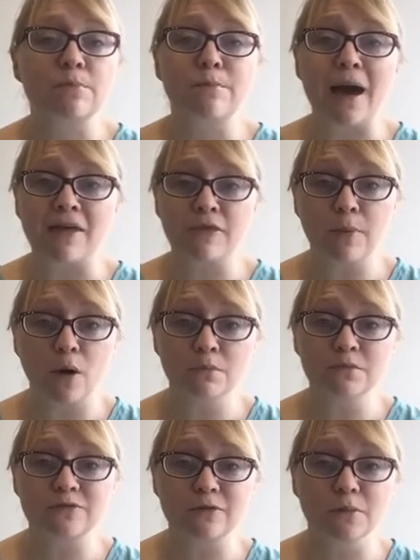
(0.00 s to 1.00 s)
The bath
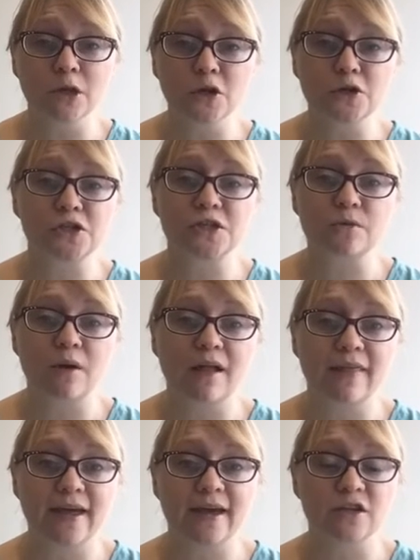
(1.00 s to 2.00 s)
bombs from Lush as
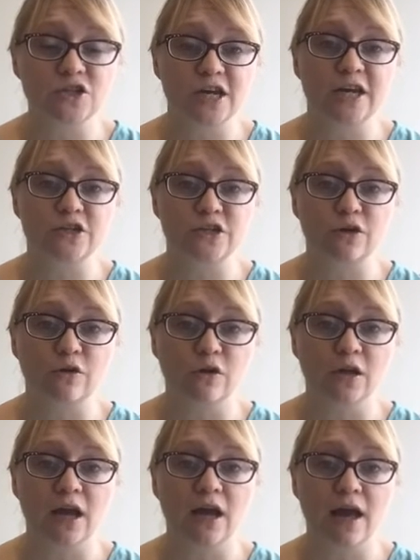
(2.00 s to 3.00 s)
well, they can change the
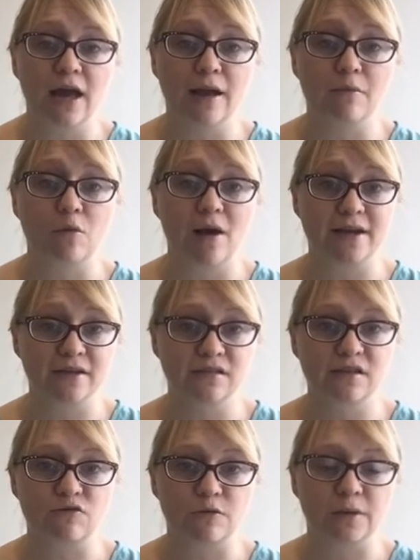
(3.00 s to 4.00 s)
colour quite
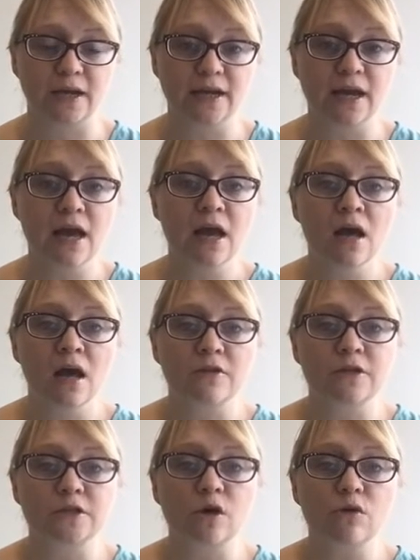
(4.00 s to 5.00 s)
considerably.
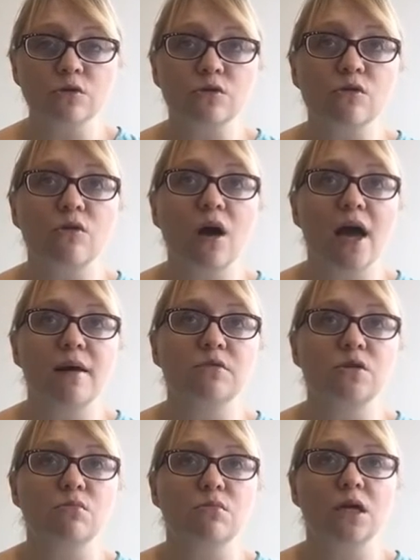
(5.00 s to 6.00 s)
There's also
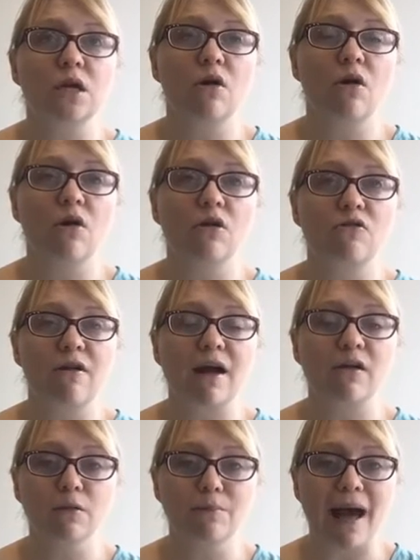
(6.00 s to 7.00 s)
something called
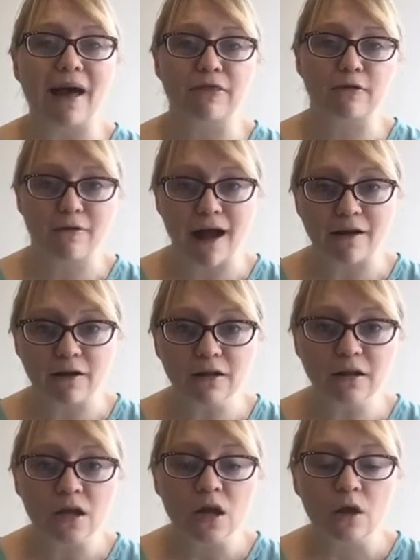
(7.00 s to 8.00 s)
Crackle Bath
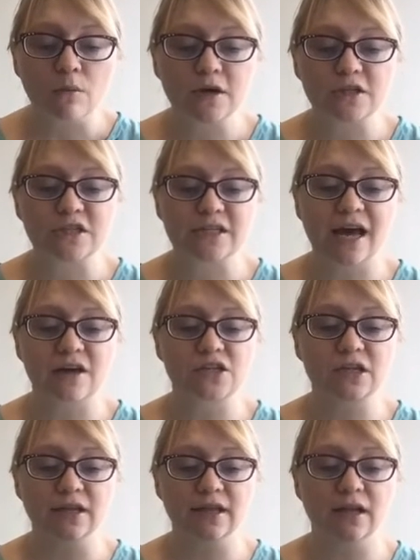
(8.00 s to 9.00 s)
Crackle, which is
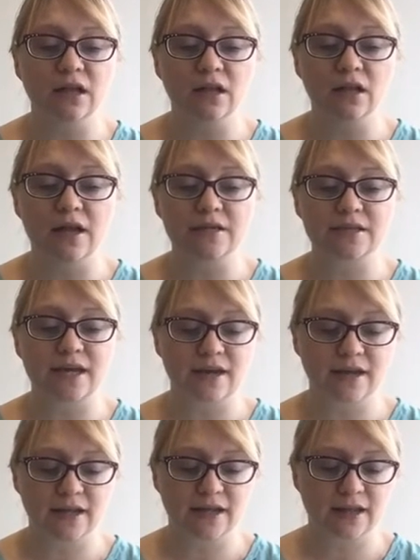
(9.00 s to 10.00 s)
actually it's
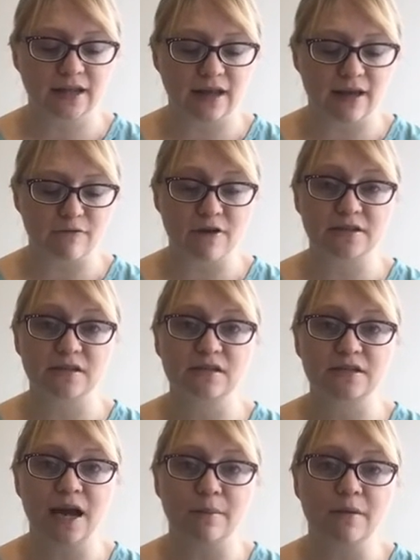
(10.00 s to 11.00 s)
like a little
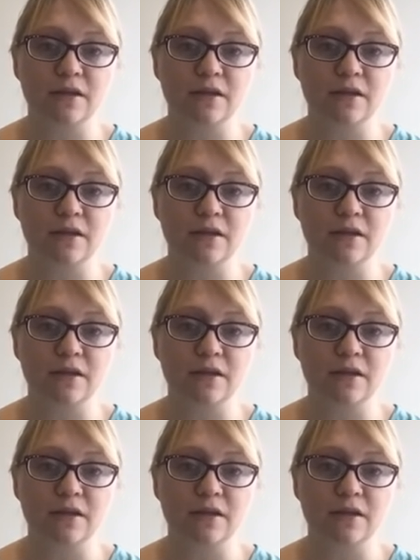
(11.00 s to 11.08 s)
effervescent